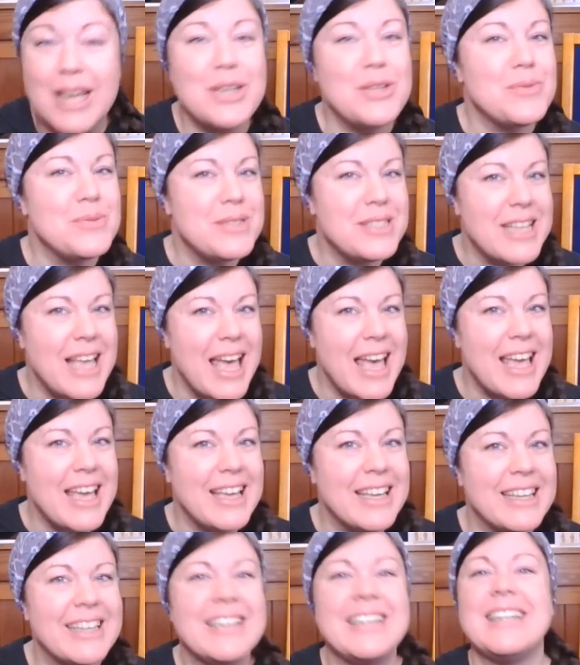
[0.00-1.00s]
Can you
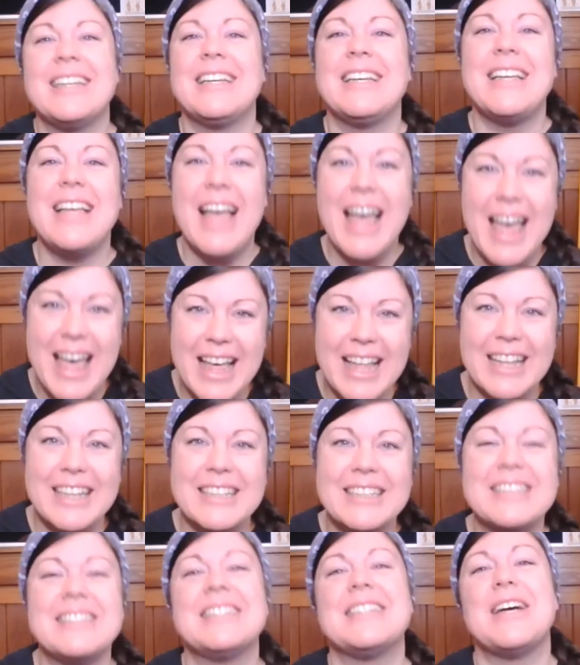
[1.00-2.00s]
say
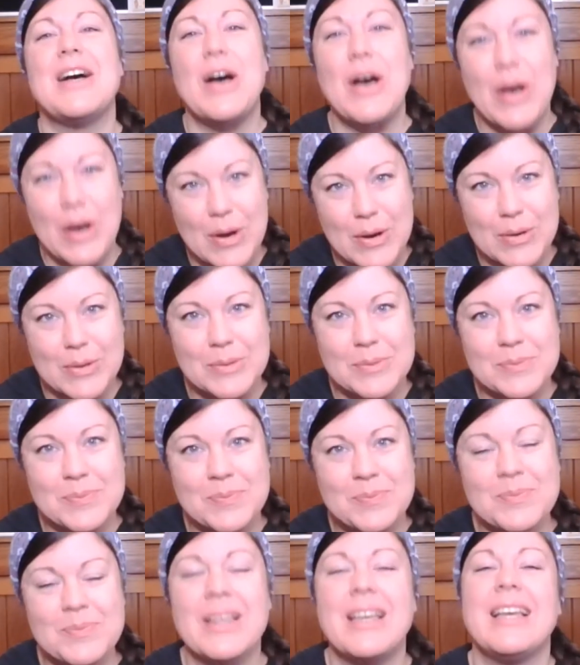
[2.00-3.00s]
hello? Oh,
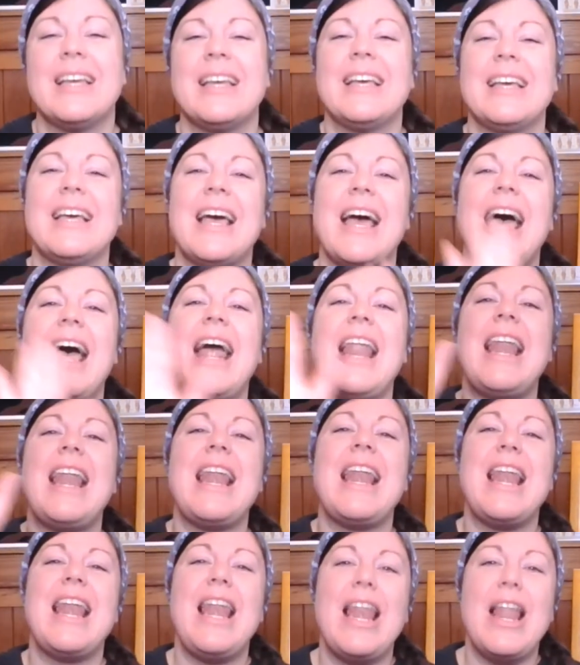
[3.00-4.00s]

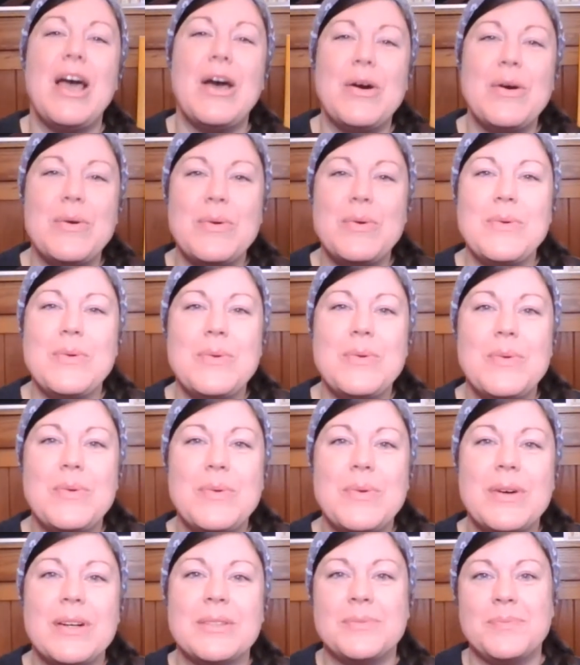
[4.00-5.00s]

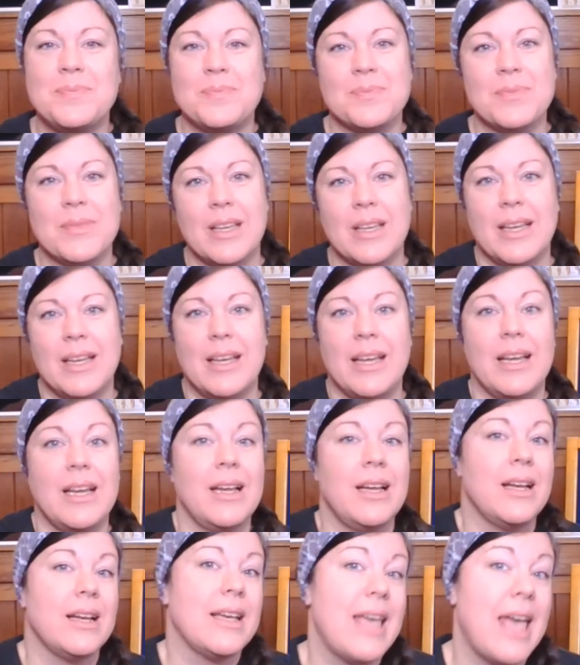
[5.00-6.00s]
hello.
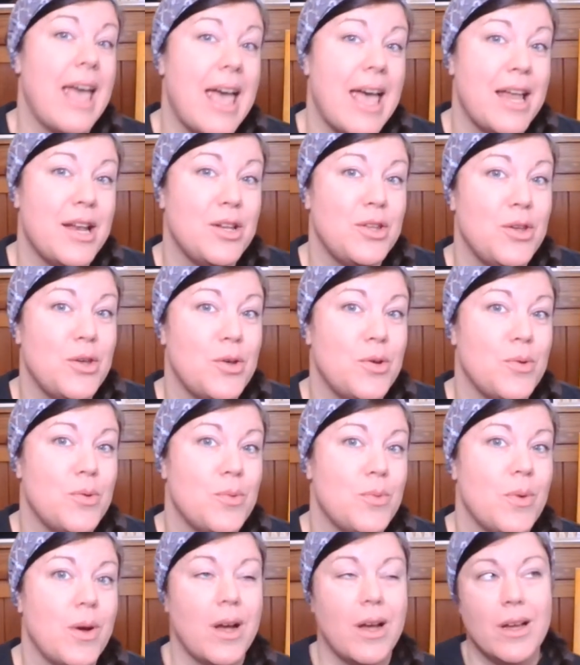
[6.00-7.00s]
Can
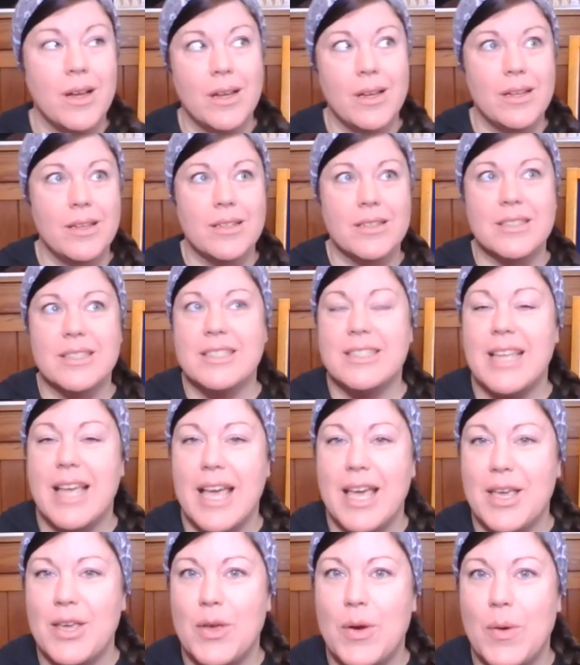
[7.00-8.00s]
you
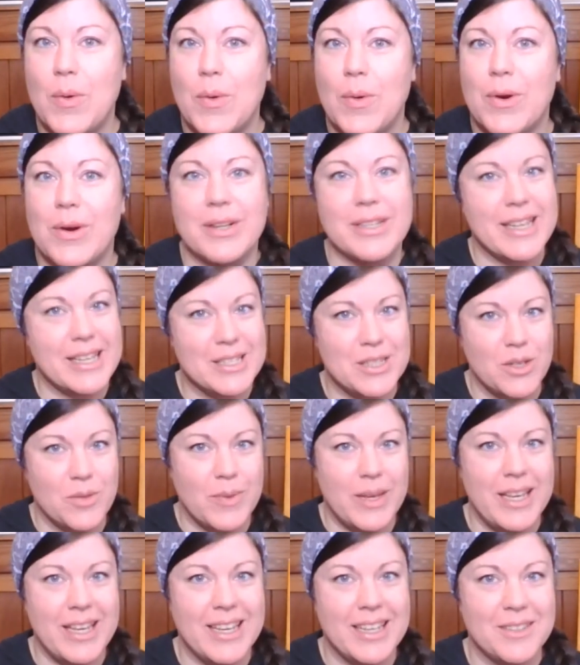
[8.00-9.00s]
say your days of the
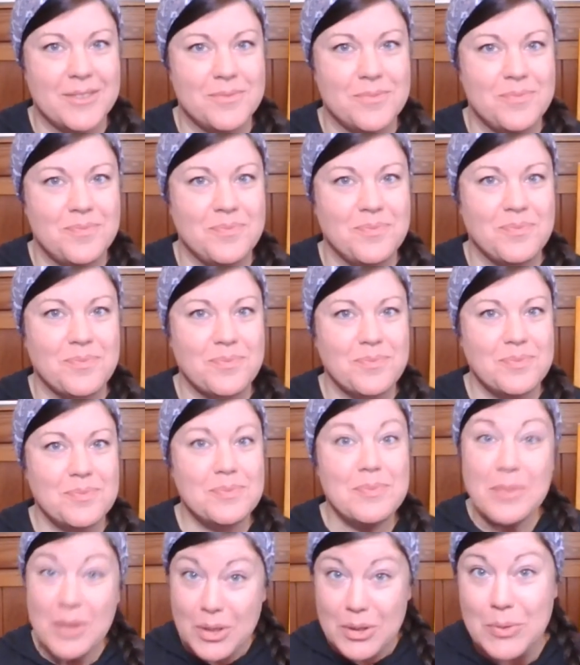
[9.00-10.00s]
week?
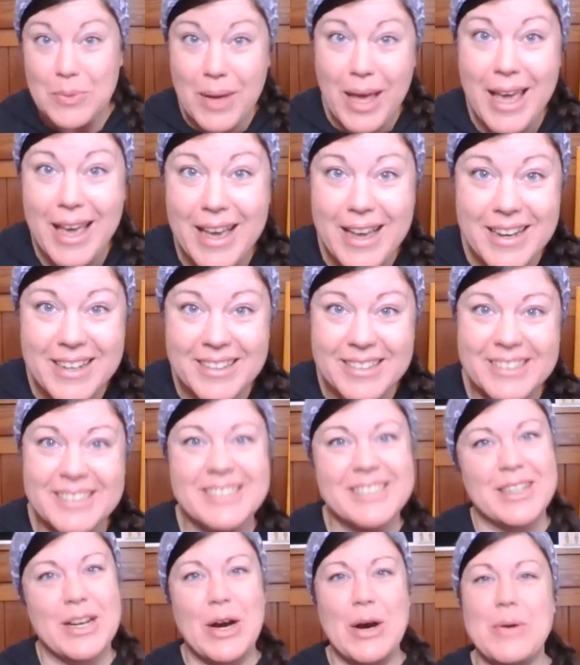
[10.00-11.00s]
You can?
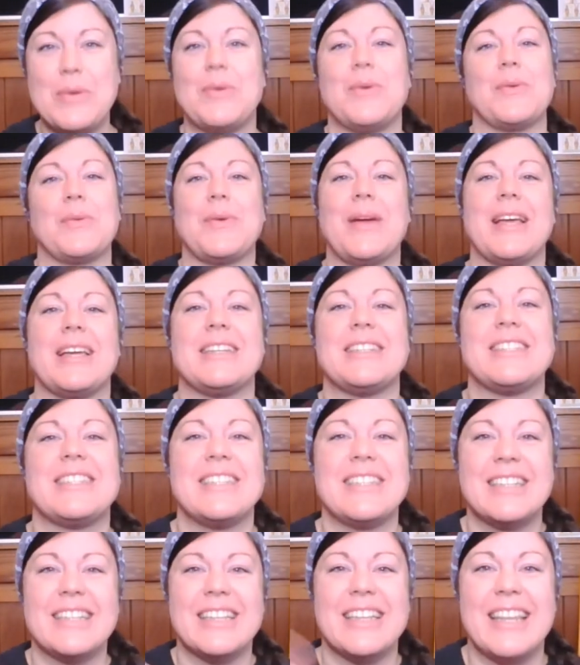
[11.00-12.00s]
Oh, great.
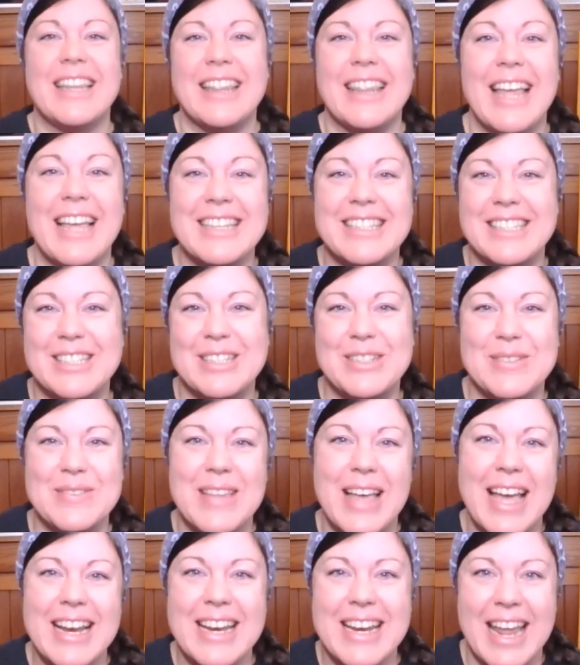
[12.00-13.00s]
Let's do
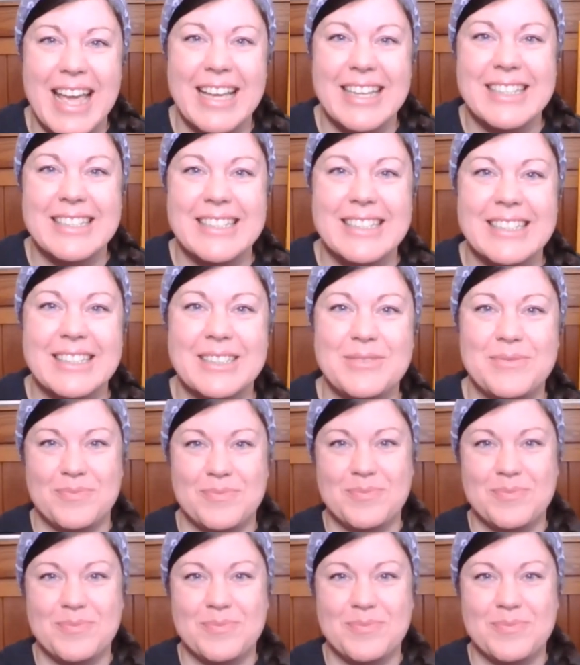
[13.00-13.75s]
that next.